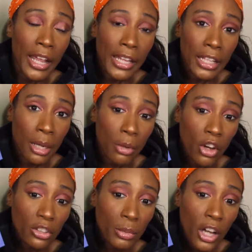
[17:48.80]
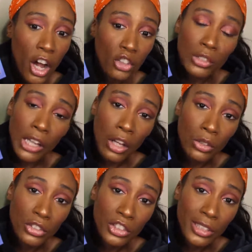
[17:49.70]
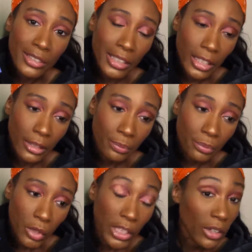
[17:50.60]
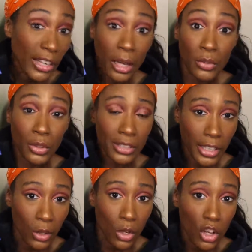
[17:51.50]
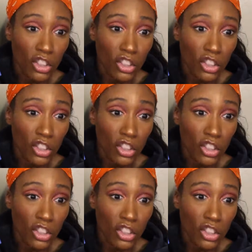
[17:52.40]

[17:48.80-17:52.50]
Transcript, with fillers: ended up costing me $100 just to get here, and that was on sale.